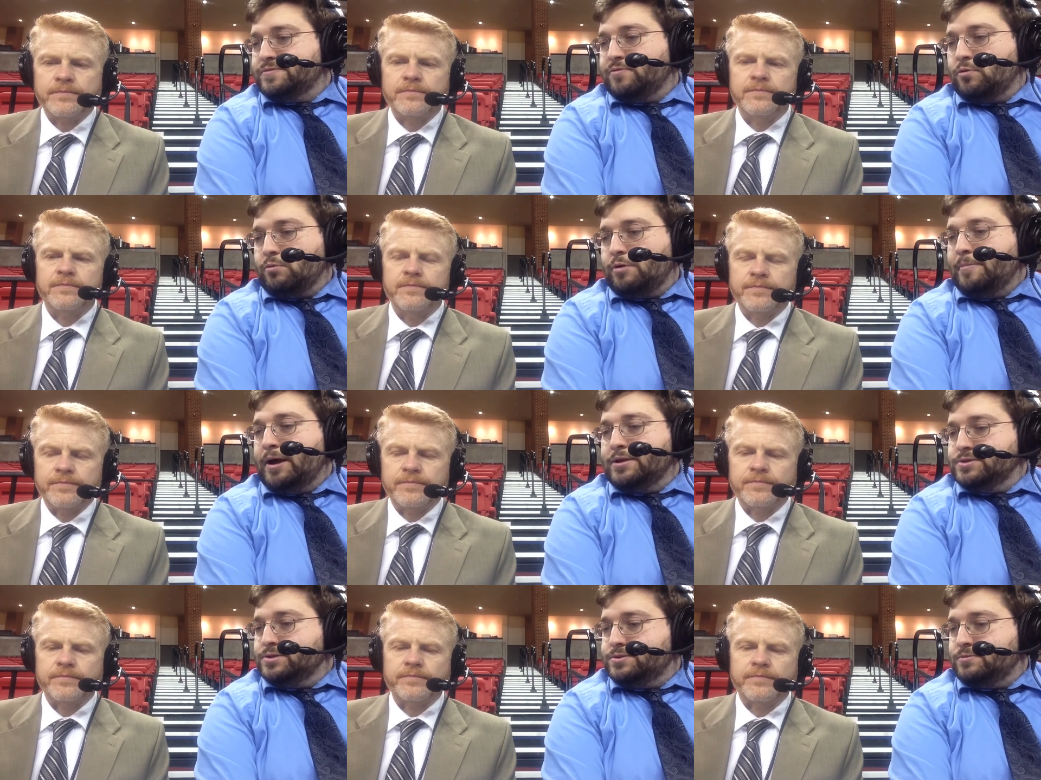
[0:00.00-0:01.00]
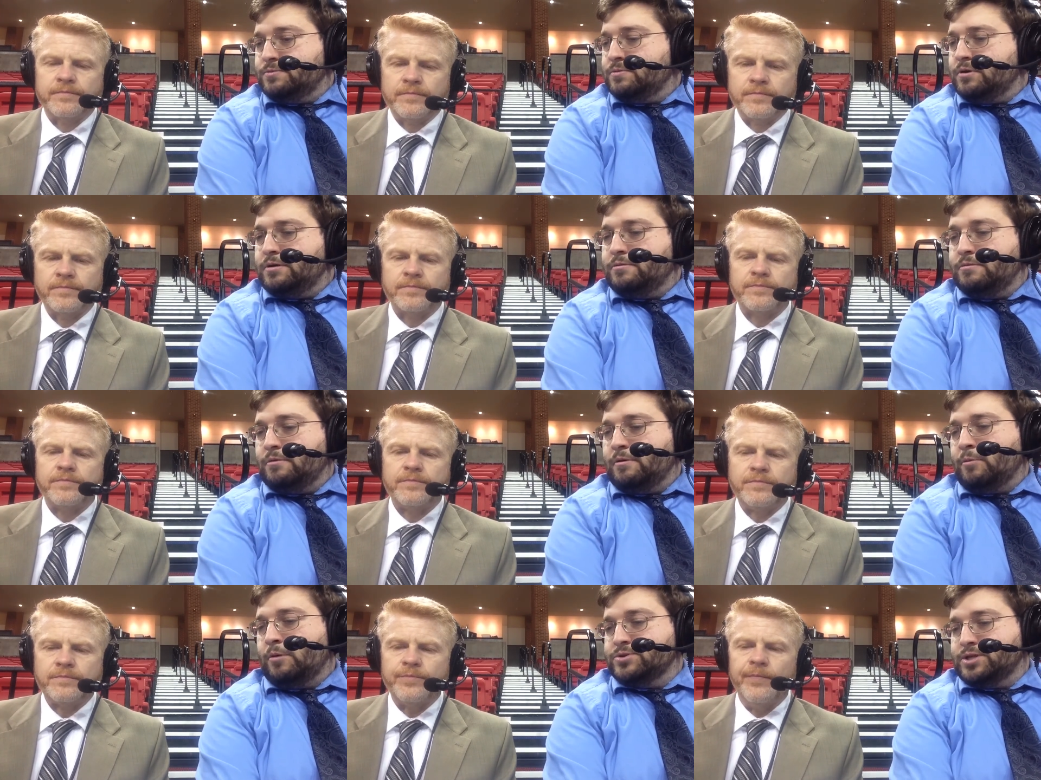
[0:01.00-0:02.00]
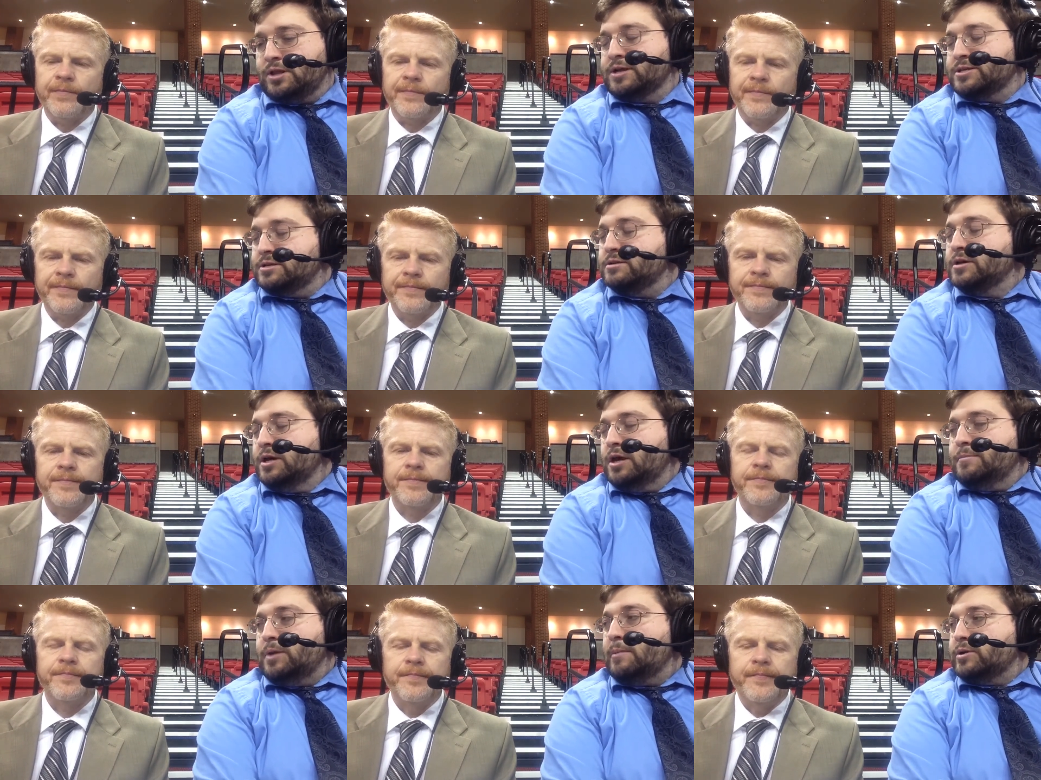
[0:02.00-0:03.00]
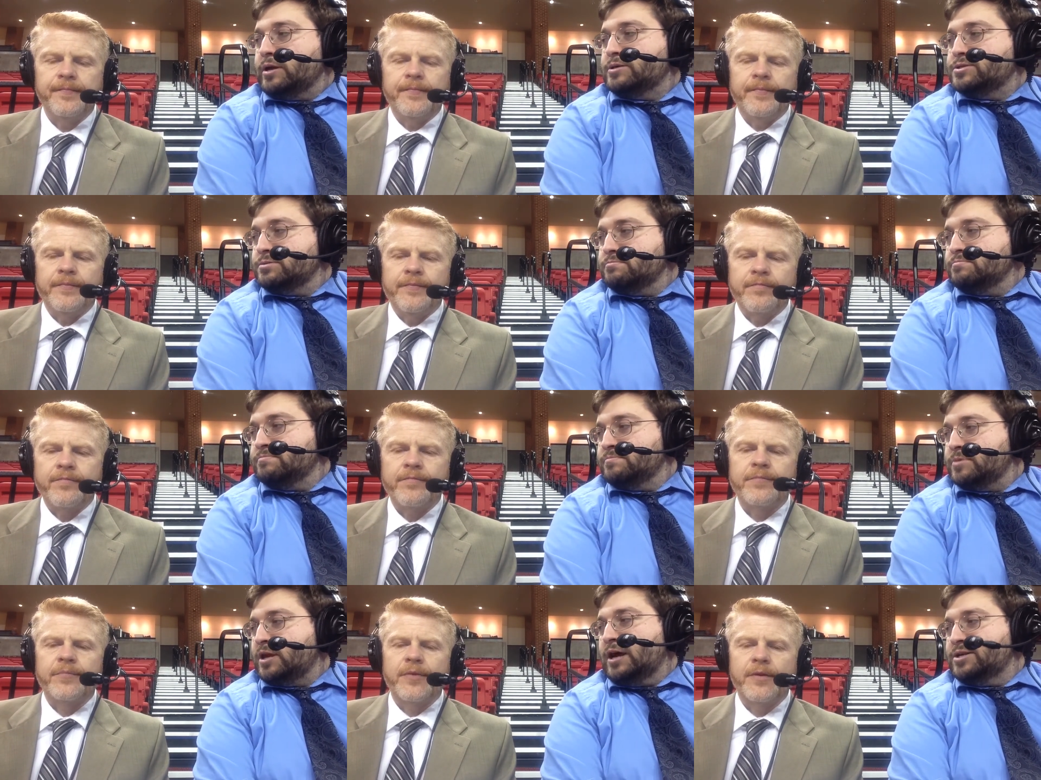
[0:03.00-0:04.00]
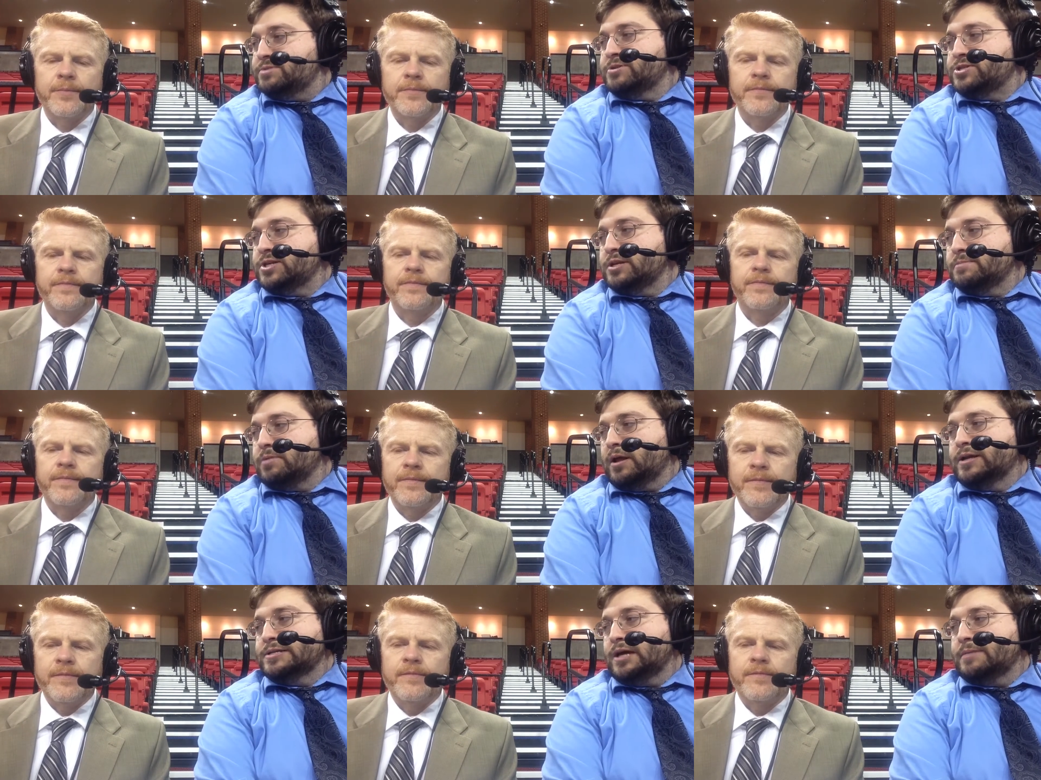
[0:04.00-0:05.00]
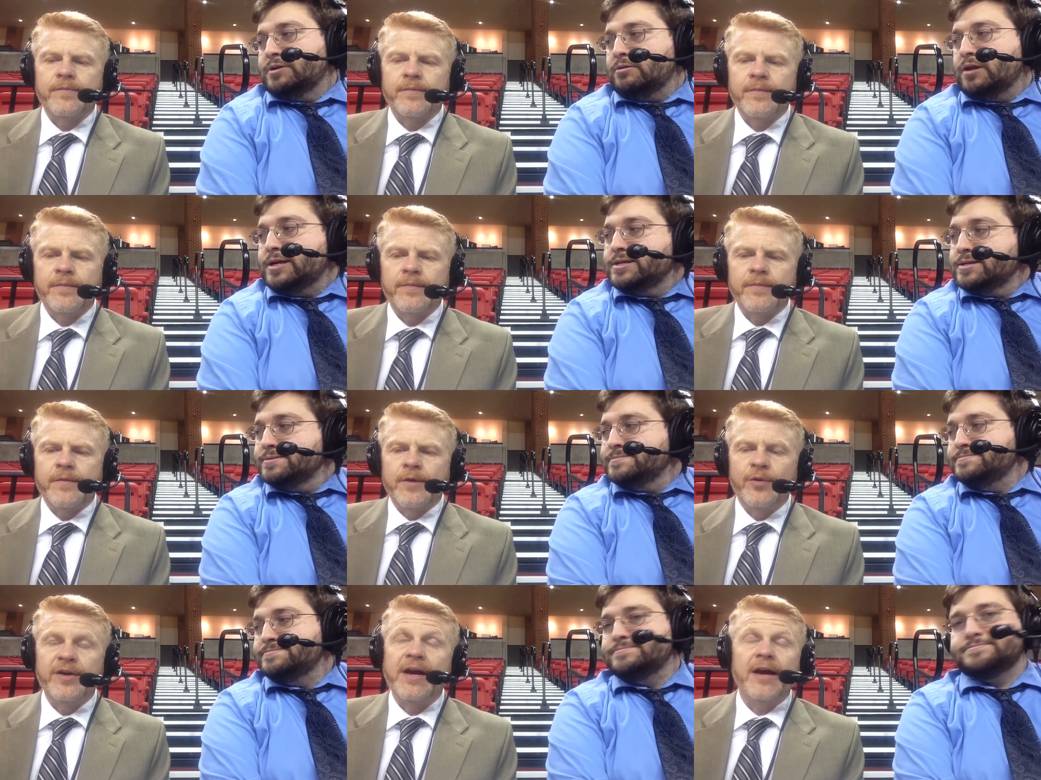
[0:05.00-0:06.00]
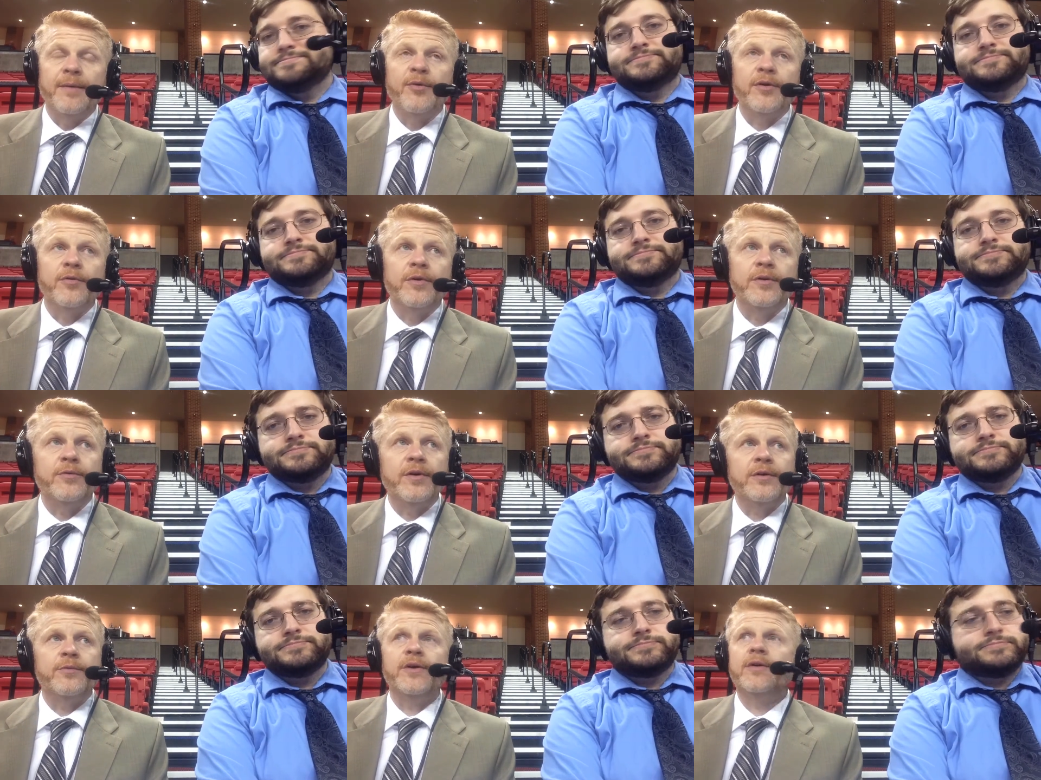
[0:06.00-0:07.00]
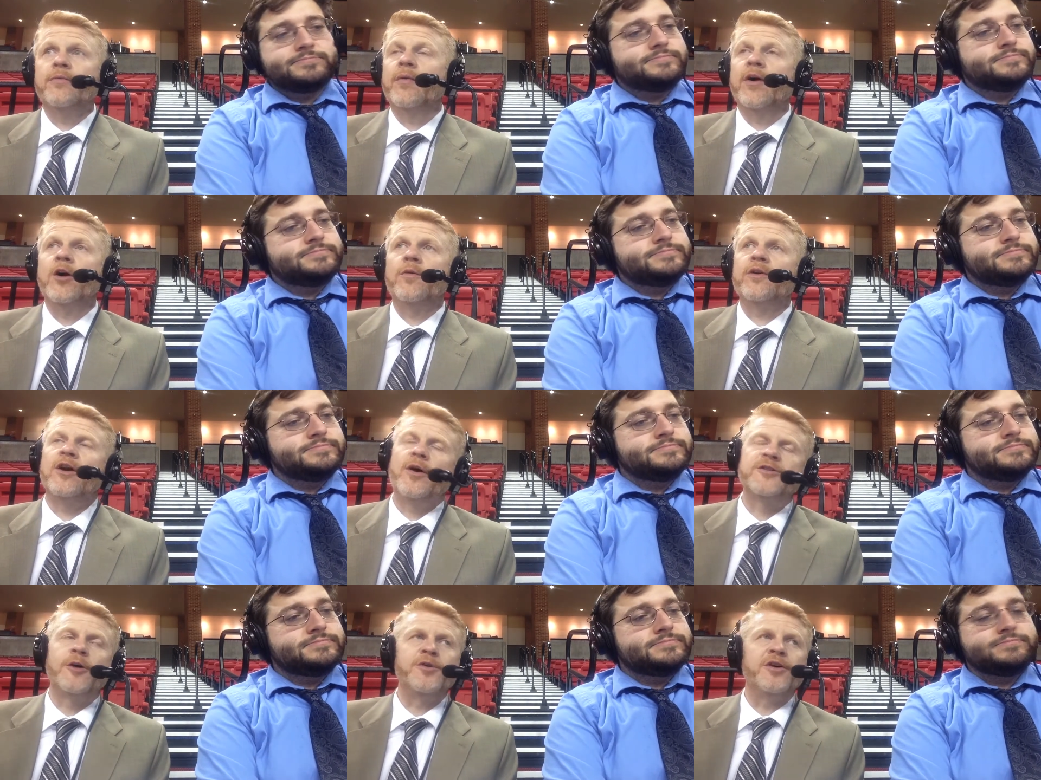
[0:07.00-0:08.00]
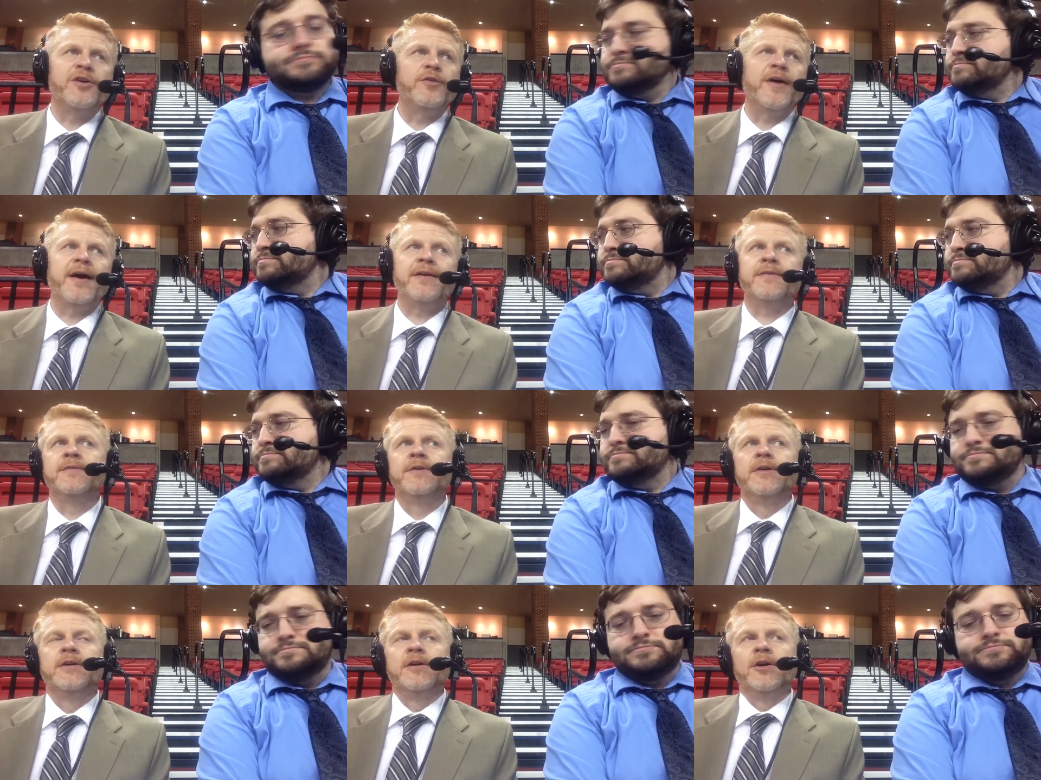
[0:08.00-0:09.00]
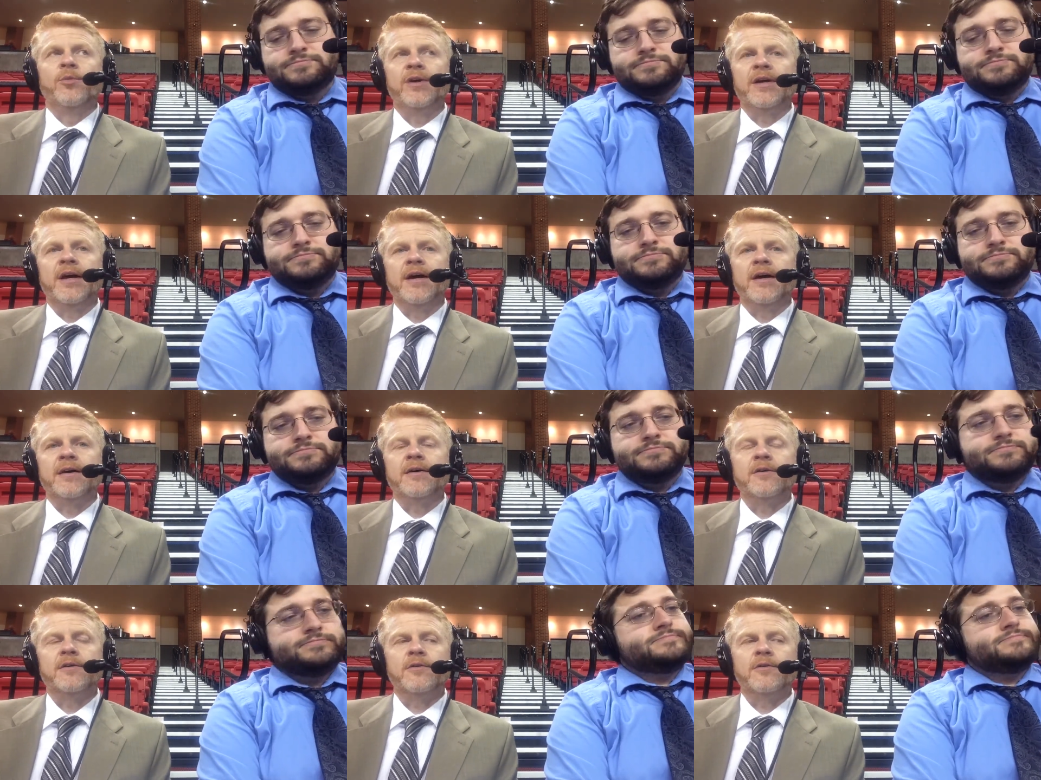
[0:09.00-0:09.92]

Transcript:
Speaker 1: and four rebounds. Uh, what was it like to be able to get some guys some extended playing time there late?
Speaker 2: Well, yeah, I mean, we we, we, we, we were you're always hoping you can do that, and we uh,